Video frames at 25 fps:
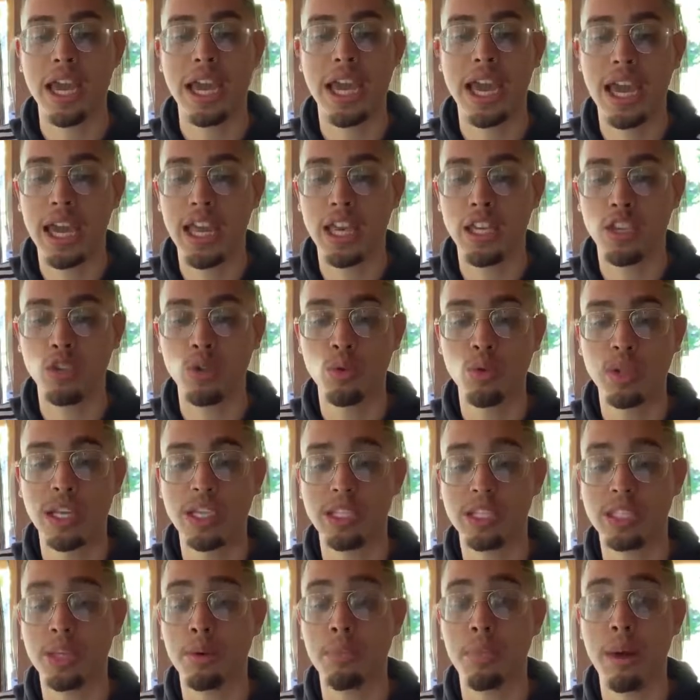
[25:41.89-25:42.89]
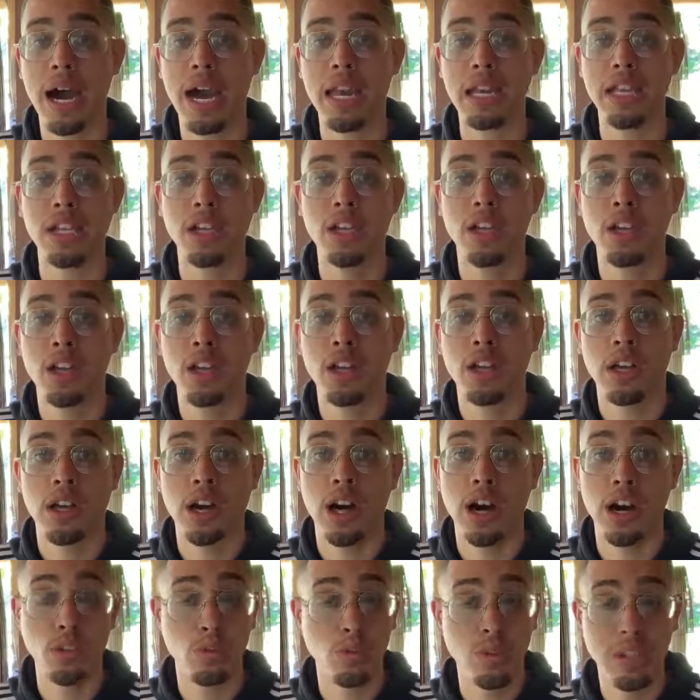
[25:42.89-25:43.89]
and you get somebody,
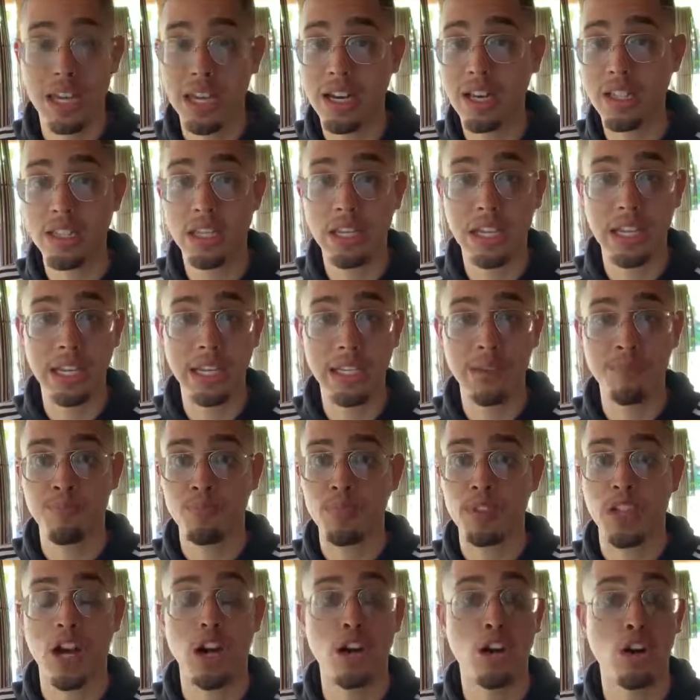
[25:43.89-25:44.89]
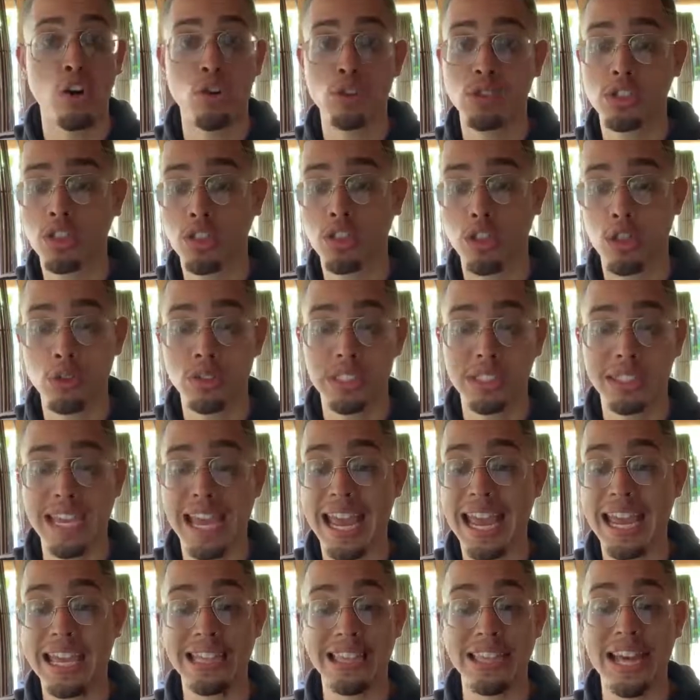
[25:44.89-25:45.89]
uh, you get a lead, a coach closes
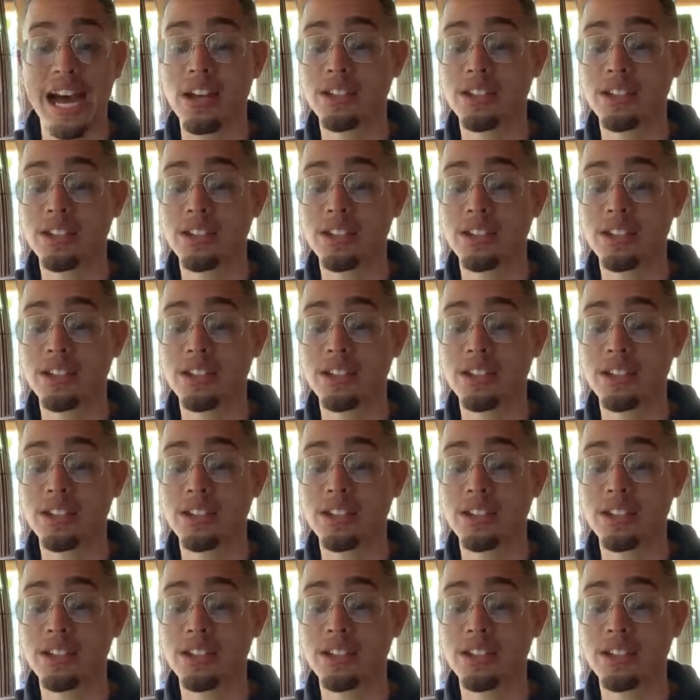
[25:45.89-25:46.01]
an eight